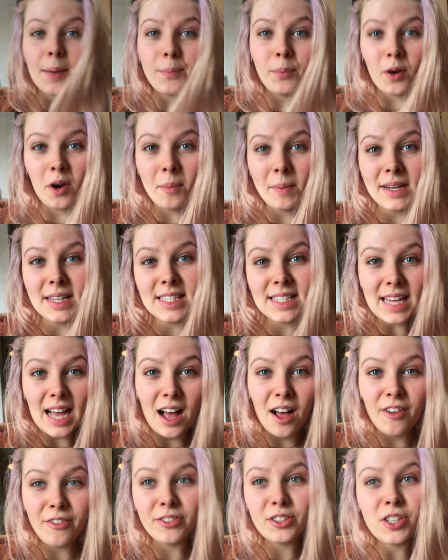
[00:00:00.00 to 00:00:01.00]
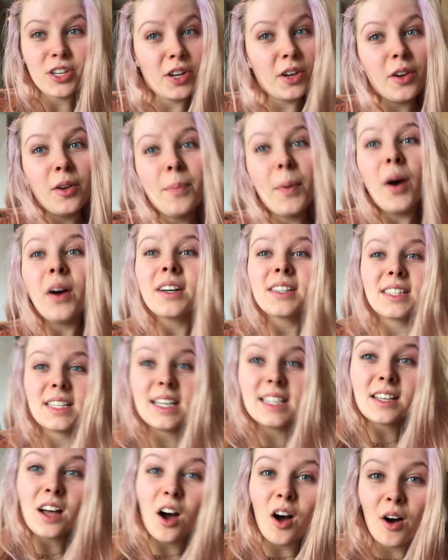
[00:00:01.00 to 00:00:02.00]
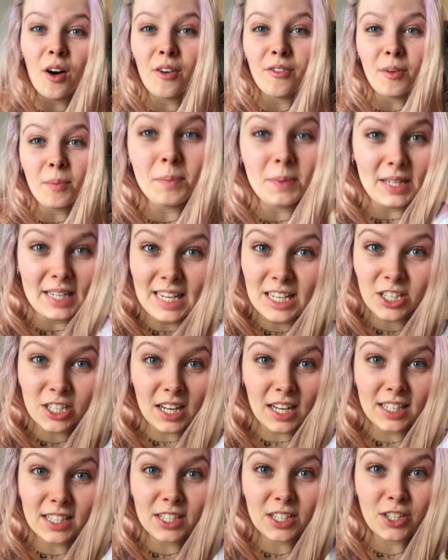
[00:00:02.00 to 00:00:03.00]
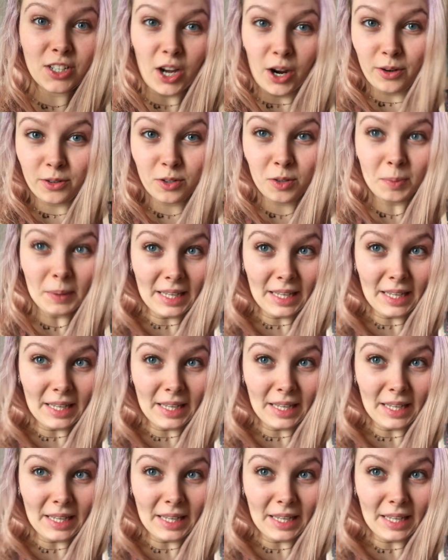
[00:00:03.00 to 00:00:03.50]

I bought myself 2 boxes of Bleach London Total